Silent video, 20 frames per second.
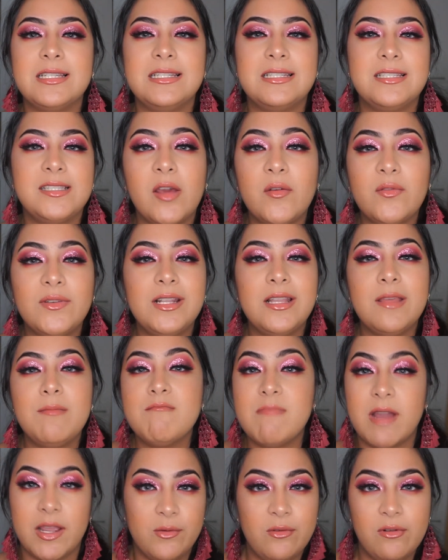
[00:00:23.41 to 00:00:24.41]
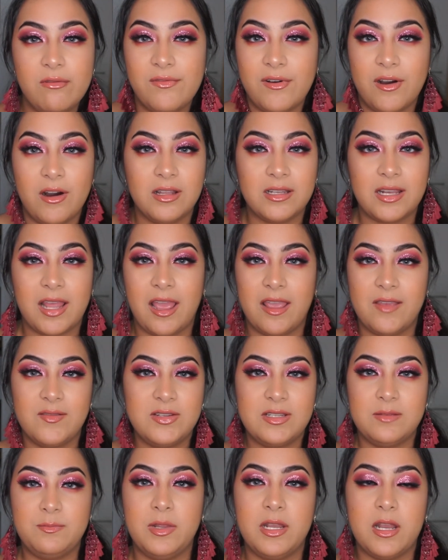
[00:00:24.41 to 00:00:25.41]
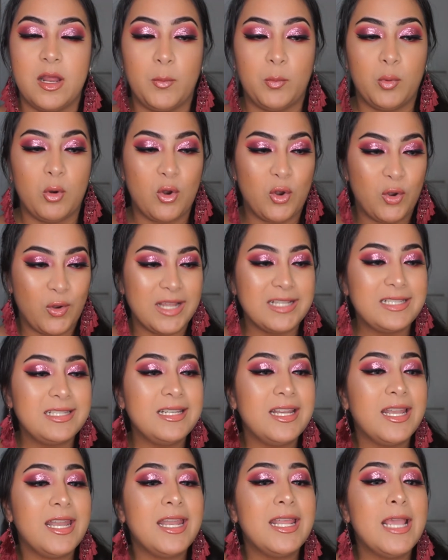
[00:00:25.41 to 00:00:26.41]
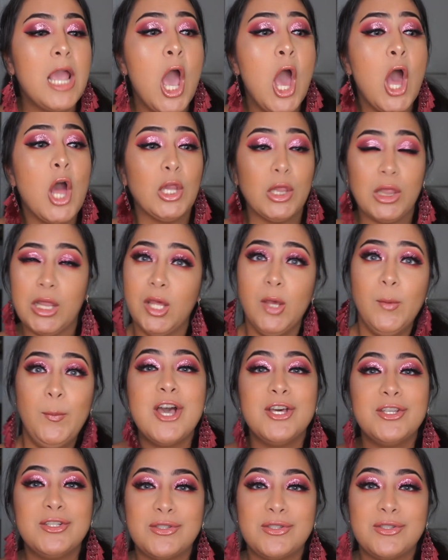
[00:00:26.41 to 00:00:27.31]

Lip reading: It's definitely my own fault. I've just been procrastinating a little.